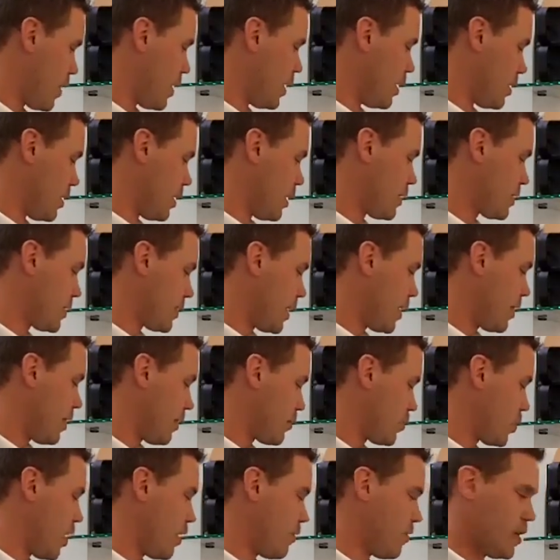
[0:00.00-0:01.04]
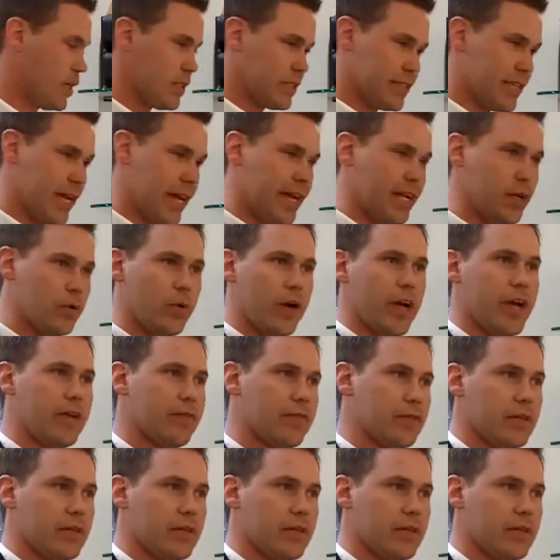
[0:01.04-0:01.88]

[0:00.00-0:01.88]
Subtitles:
Let's say that you have a standing wave